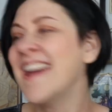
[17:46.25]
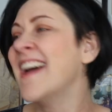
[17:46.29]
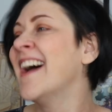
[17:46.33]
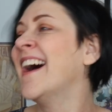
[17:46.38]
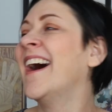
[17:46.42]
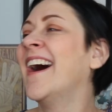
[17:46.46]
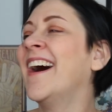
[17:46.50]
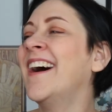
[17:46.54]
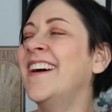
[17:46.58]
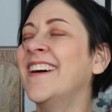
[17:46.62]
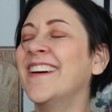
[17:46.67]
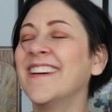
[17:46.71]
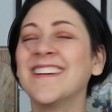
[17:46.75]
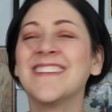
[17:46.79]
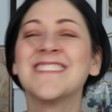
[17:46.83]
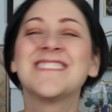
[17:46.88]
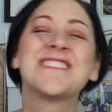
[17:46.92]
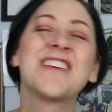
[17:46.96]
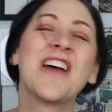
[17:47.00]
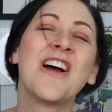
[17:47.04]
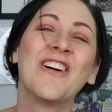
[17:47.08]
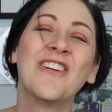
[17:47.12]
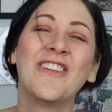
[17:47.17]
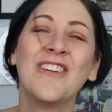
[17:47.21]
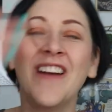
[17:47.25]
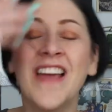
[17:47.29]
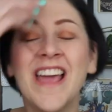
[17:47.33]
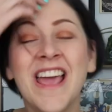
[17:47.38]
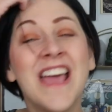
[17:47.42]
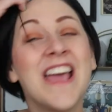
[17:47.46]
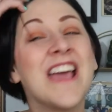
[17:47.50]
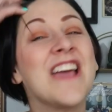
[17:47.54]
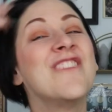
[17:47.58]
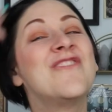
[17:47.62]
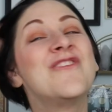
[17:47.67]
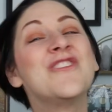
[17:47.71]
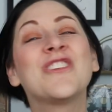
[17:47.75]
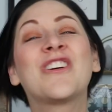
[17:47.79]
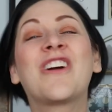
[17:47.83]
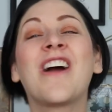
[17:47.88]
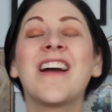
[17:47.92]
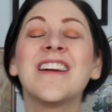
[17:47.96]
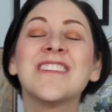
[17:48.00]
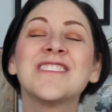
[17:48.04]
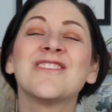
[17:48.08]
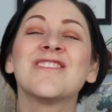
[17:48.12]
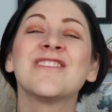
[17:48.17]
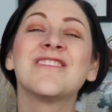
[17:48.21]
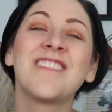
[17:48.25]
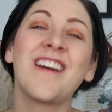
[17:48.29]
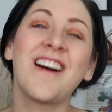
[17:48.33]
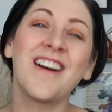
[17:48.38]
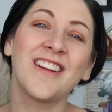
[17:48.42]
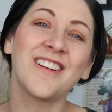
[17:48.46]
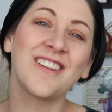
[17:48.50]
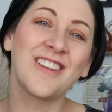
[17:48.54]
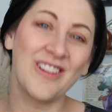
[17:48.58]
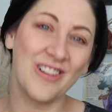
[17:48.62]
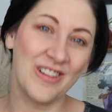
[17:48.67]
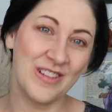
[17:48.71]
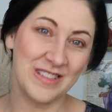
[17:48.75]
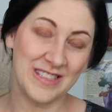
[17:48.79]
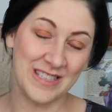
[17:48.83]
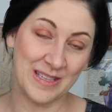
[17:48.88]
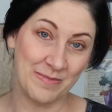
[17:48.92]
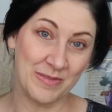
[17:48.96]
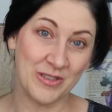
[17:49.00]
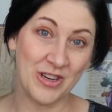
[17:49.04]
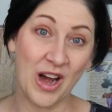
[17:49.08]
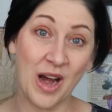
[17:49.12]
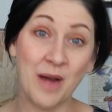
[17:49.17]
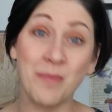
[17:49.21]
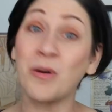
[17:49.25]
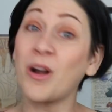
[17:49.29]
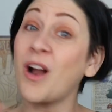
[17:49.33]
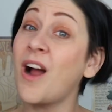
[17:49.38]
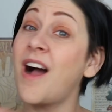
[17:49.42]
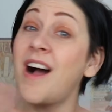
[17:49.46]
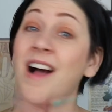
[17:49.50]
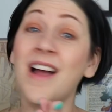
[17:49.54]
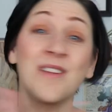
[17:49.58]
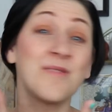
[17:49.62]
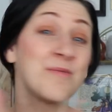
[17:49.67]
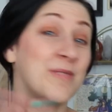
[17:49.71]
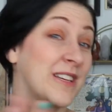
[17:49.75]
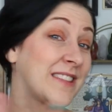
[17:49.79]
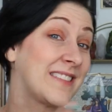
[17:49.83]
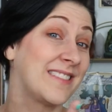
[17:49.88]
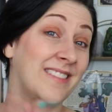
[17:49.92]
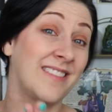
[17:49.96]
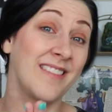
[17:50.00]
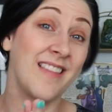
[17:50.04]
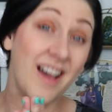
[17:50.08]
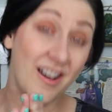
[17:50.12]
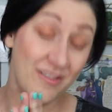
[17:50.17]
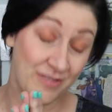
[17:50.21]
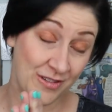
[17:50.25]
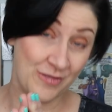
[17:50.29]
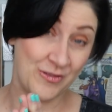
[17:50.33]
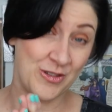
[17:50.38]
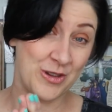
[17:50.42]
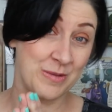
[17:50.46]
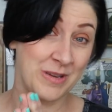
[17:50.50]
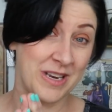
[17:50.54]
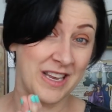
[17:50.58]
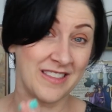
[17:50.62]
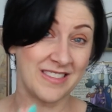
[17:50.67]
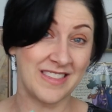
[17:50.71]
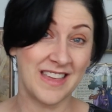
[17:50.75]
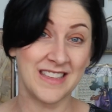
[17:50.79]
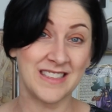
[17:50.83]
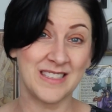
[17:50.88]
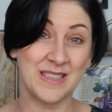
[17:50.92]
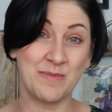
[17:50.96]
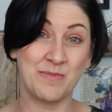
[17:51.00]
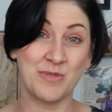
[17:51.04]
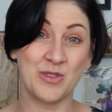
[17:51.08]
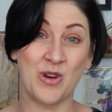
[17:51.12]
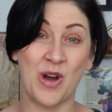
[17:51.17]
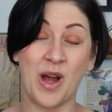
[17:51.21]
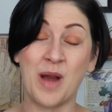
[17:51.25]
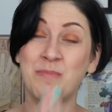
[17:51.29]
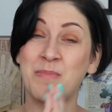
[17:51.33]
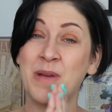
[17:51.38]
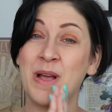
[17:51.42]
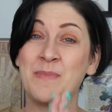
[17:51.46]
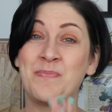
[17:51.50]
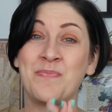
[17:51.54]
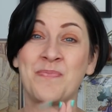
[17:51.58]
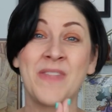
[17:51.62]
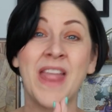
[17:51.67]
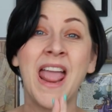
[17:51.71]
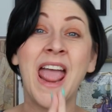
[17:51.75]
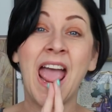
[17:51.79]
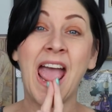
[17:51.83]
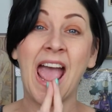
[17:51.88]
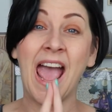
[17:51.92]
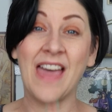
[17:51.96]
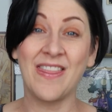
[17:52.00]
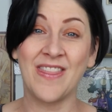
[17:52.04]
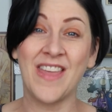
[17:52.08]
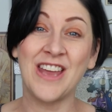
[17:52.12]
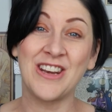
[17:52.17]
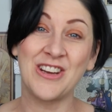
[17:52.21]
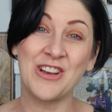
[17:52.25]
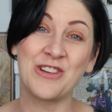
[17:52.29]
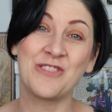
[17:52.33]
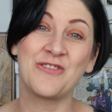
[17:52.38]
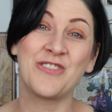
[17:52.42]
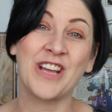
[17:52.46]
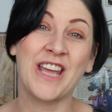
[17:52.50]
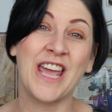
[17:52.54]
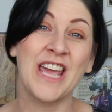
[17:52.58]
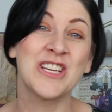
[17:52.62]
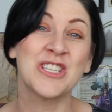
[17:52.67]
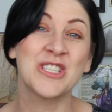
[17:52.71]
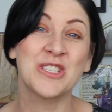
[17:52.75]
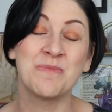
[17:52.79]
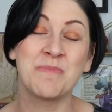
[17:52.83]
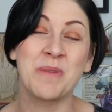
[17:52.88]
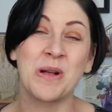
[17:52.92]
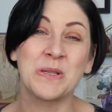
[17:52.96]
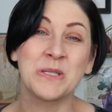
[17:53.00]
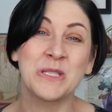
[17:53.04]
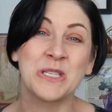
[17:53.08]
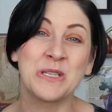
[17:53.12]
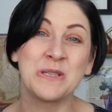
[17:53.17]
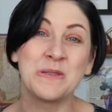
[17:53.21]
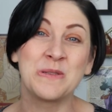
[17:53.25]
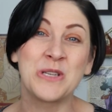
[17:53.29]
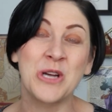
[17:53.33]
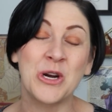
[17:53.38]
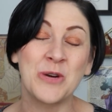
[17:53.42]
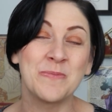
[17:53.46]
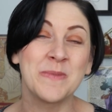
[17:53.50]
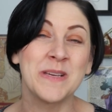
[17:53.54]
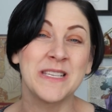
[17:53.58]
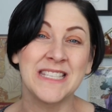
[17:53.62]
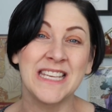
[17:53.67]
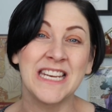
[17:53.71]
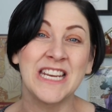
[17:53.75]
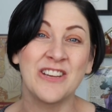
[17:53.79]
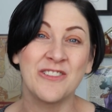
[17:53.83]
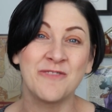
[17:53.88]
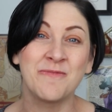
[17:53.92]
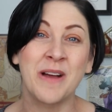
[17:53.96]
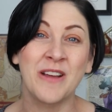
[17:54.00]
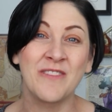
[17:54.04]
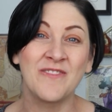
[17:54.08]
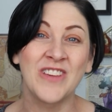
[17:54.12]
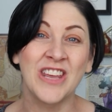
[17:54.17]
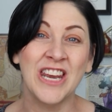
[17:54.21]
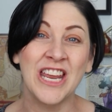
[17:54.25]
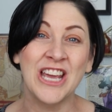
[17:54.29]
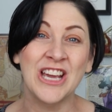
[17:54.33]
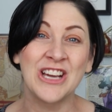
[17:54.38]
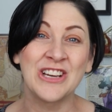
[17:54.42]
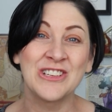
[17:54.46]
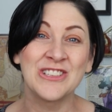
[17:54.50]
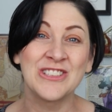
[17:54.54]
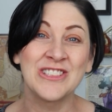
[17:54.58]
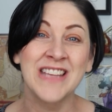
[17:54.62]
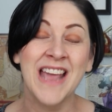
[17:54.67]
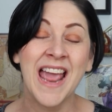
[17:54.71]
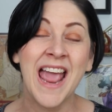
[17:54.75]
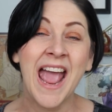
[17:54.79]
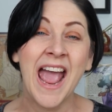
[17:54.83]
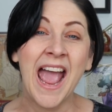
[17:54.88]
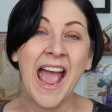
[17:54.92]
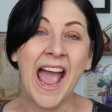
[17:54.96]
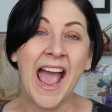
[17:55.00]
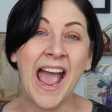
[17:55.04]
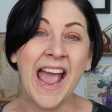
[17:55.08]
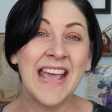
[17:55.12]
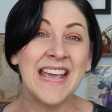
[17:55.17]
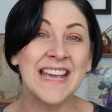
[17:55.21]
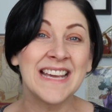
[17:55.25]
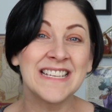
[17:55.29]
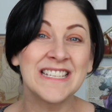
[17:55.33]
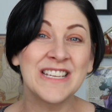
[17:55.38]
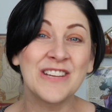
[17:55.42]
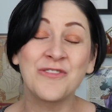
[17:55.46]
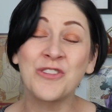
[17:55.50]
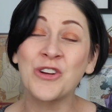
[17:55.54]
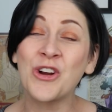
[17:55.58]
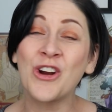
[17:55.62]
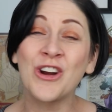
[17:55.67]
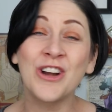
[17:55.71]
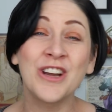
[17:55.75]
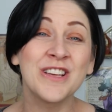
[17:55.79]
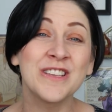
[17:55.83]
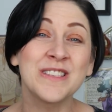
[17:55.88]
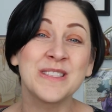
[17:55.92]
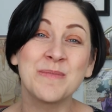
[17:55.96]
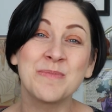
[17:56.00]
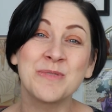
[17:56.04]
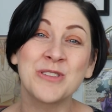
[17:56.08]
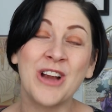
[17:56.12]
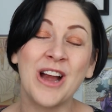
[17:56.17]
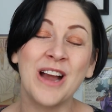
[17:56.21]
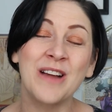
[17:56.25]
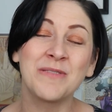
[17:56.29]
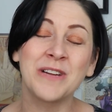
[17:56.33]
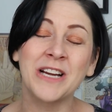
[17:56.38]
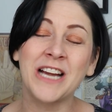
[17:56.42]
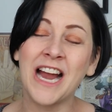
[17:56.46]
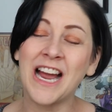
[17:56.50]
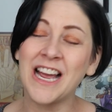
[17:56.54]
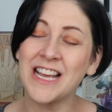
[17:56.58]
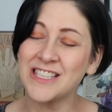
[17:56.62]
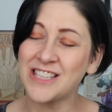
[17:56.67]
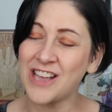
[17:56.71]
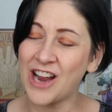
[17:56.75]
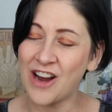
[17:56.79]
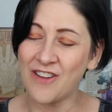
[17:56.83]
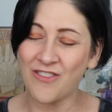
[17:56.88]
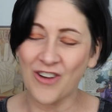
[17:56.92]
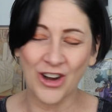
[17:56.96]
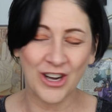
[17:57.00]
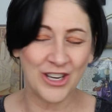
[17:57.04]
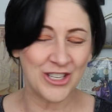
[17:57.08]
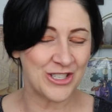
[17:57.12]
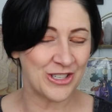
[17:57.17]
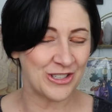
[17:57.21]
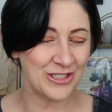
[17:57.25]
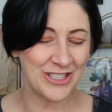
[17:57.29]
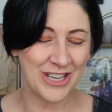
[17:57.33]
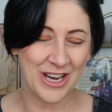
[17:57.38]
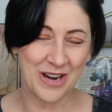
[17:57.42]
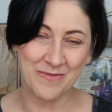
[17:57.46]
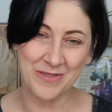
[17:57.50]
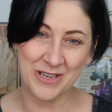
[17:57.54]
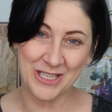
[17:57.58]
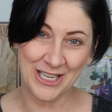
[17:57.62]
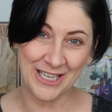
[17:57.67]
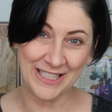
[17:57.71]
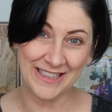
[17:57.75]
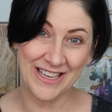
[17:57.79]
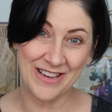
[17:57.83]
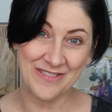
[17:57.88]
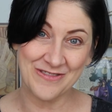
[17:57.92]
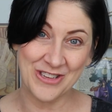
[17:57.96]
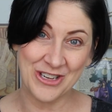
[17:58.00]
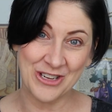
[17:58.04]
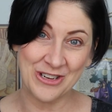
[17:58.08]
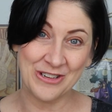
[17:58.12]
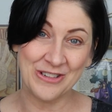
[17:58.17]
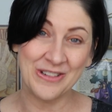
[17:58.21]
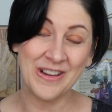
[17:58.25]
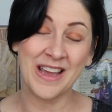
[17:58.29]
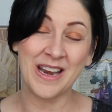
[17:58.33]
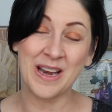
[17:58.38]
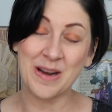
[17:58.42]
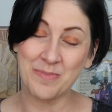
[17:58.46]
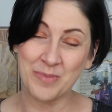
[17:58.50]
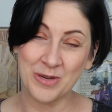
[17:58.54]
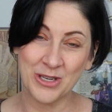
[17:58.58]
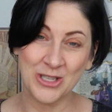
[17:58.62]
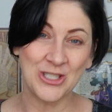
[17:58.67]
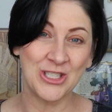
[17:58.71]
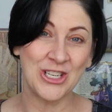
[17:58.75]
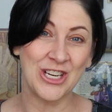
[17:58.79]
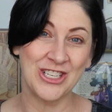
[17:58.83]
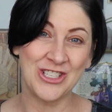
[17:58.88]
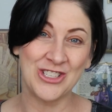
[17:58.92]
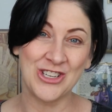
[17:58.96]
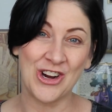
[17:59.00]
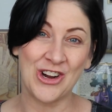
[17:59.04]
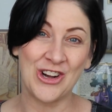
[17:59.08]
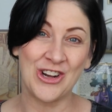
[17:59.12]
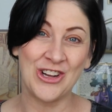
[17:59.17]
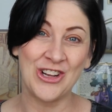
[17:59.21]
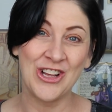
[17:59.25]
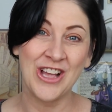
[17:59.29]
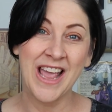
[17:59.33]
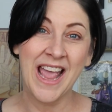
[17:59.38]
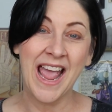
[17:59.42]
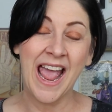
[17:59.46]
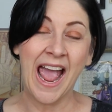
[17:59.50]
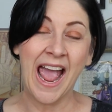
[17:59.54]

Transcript: so if you guys are not a current subscriber, I would love if you would hit that subscribe button and that notification bell so you don't miss any of my videos. And if you're already a subscriber, guys, I've already told you how much I love you and I appreciate y'all.